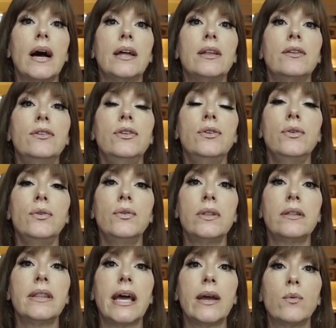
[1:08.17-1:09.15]
I knew
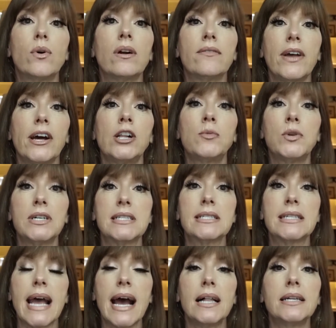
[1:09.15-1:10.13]
that they were available at
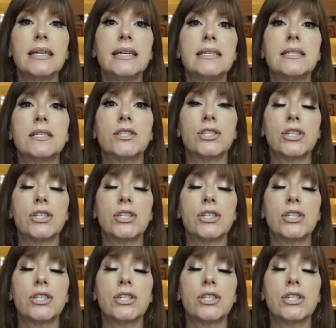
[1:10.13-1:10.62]
Sally's,